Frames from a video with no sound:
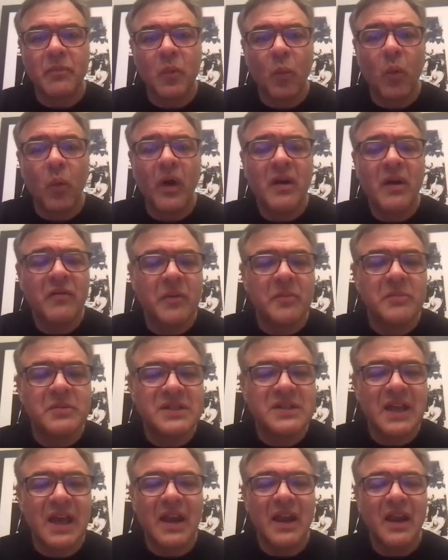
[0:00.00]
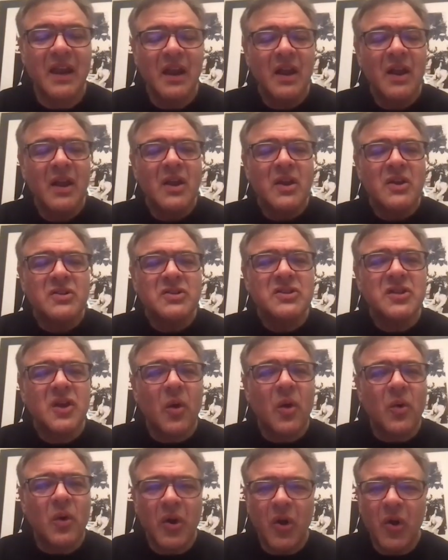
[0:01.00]
One of them said,
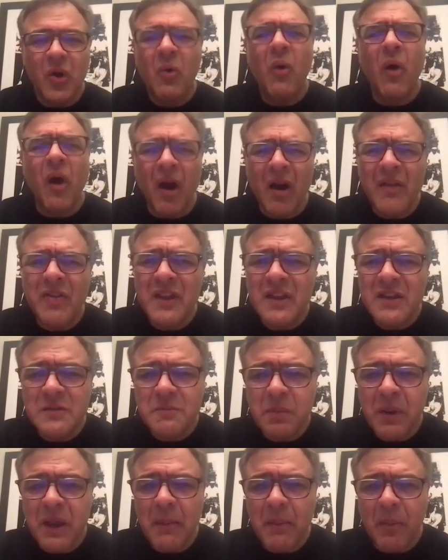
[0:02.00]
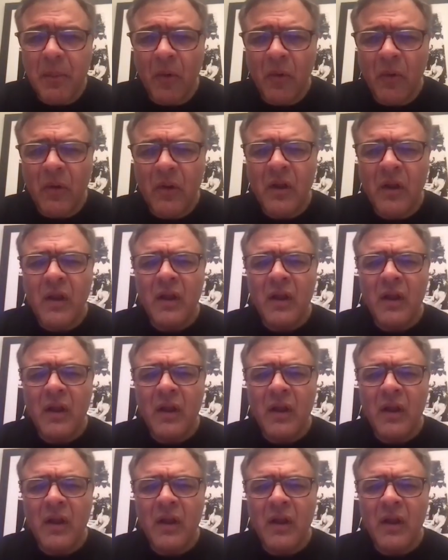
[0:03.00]
"So who are these people?"